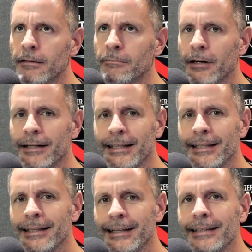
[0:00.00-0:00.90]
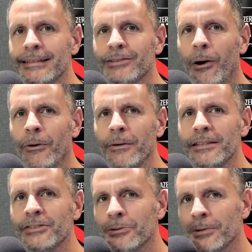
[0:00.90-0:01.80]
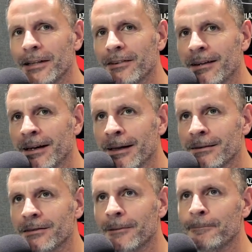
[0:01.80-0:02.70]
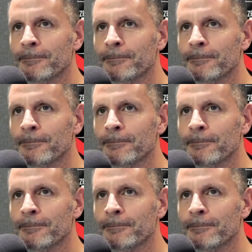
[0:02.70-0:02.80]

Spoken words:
but he's always doing things